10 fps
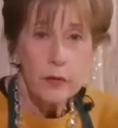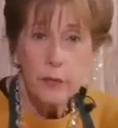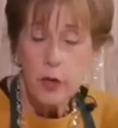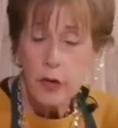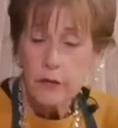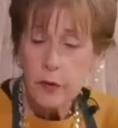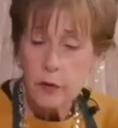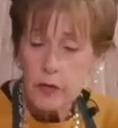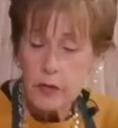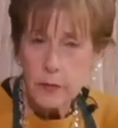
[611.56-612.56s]
if we're going to
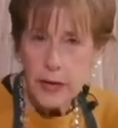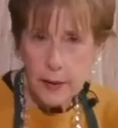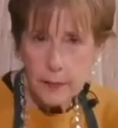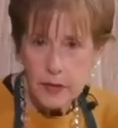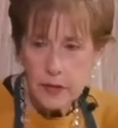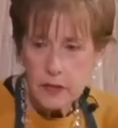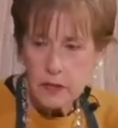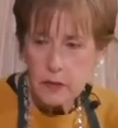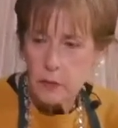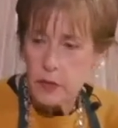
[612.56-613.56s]
fold some napkins
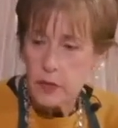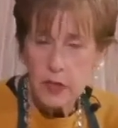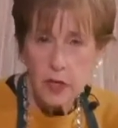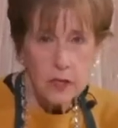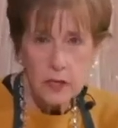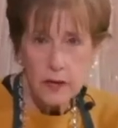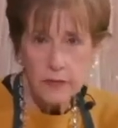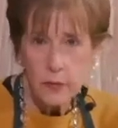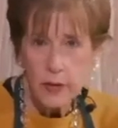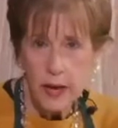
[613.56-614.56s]
with just stuff
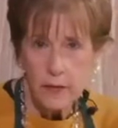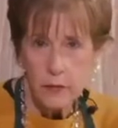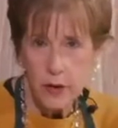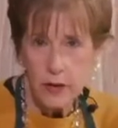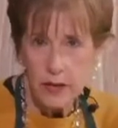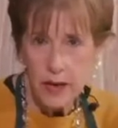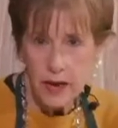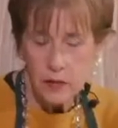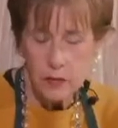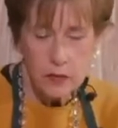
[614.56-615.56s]
that we have around the
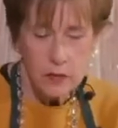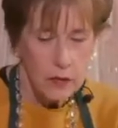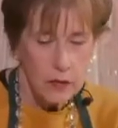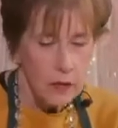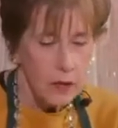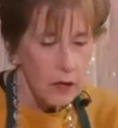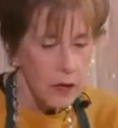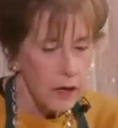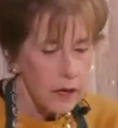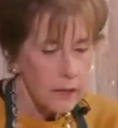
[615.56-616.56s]
house,
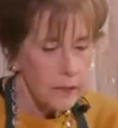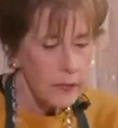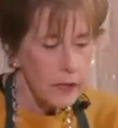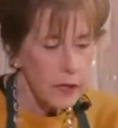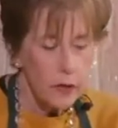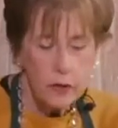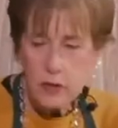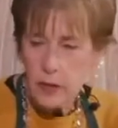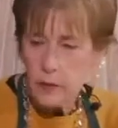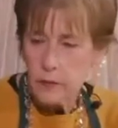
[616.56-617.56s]
here are
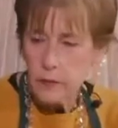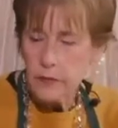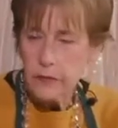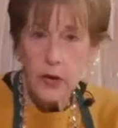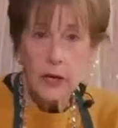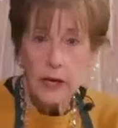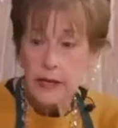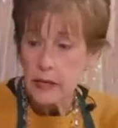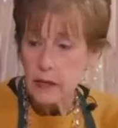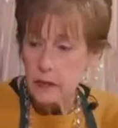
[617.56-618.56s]
some fun
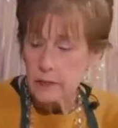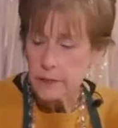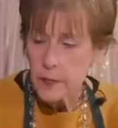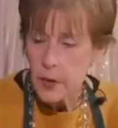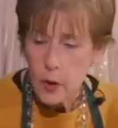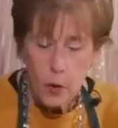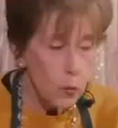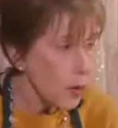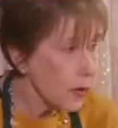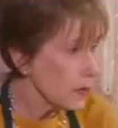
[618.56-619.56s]
ideas.
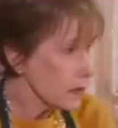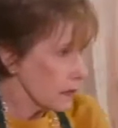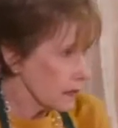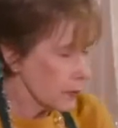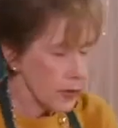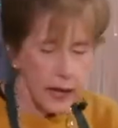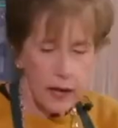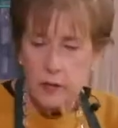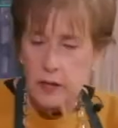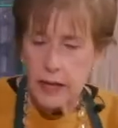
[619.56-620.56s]
One that we had
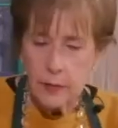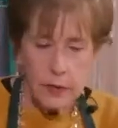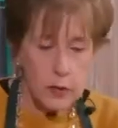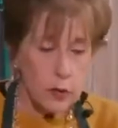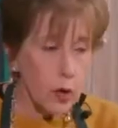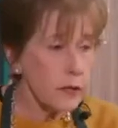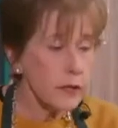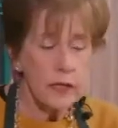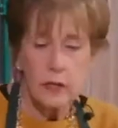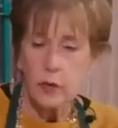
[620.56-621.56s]
on the table, these are all
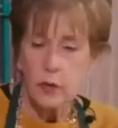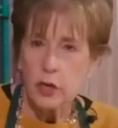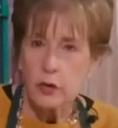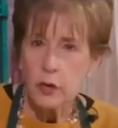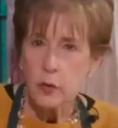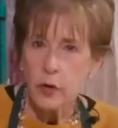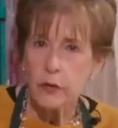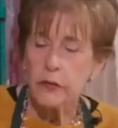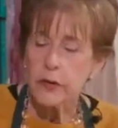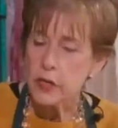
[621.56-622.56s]
things that we showed you on our
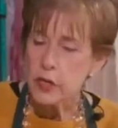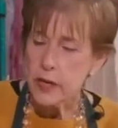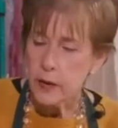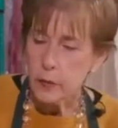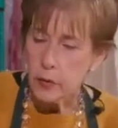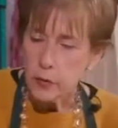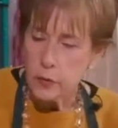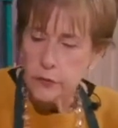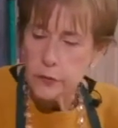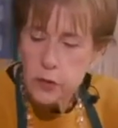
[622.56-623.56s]
finished table.
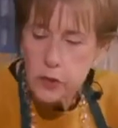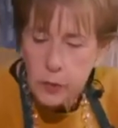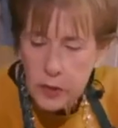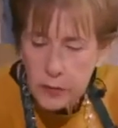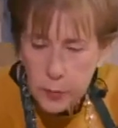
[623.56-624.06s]
The first one is